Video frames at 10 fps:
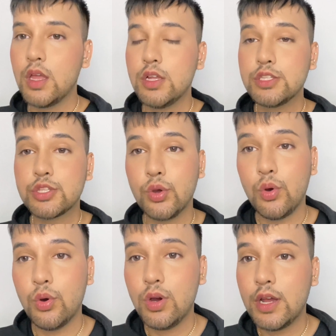
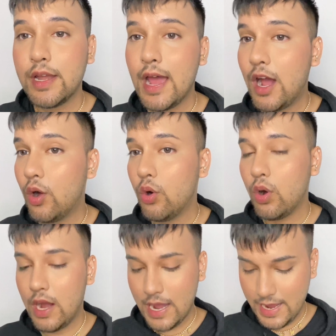So now
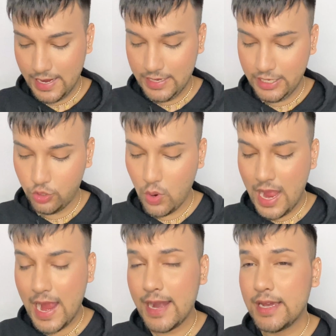I need to
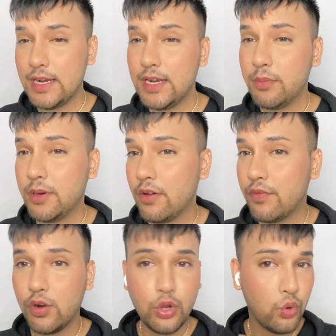add a little bit of
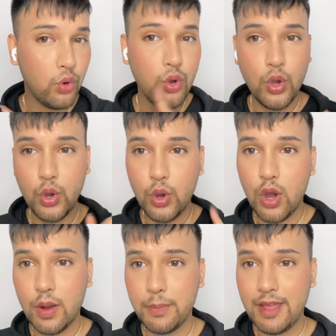glow
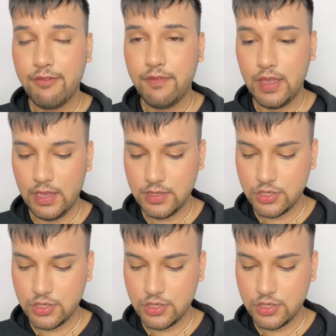on my face.